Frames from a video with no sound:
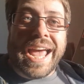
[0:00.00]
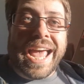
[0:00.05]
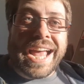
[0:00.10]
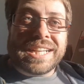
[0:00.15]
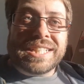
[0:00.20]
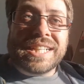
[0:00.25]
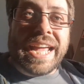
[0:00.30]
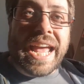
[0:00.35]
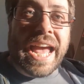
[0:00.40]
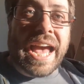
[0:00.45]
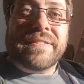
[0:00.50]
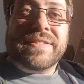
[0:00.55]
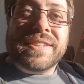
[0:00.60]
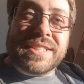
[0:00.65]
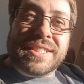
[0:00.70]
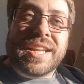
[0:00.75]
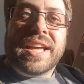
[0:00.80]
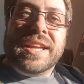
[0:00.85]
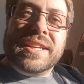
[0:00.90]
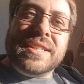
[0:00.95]
I actually
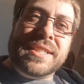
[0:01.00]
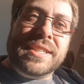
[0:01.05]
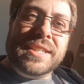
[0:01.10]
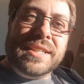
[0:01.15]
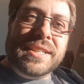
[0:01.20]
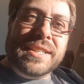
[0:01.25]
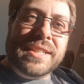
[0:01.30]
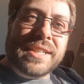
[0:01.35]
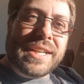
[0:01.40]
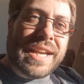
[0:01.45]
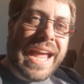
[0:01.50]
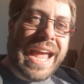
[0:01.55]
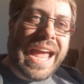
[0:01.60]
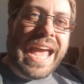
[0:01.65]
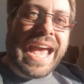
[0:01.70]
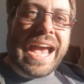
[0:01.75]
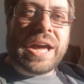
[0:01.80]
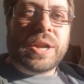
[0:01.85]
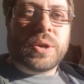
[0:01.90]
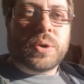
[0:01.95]
haven't tested
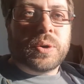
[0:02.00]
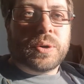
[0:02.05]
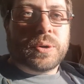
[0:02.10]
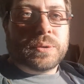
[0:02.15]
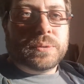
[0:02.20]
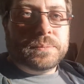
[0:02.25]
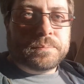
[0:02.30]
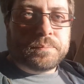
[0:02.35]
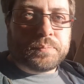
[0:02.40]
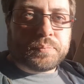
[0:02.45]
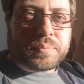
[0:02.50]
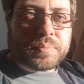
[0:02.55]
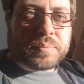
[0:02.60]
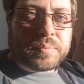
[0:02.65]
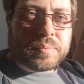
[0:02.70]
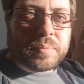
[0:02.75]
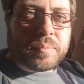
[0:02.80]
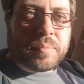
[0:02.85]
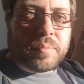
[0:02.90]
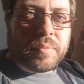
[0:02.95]
at all
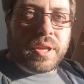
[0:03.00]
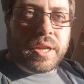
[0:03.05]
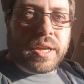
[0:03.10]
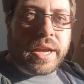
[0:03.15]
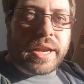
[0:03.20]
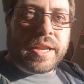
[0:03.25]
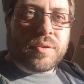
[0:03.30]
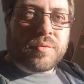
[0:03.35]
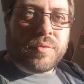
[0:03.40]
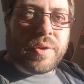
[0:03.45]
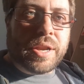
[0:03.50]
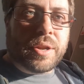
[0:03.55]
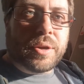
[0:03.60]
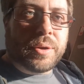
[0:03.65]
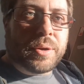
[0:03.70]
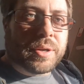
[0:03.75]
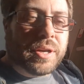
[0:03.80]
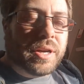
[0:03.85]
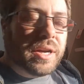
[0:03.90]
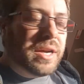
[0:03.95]
cutting red
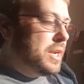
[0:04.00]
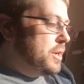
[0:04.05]
oak.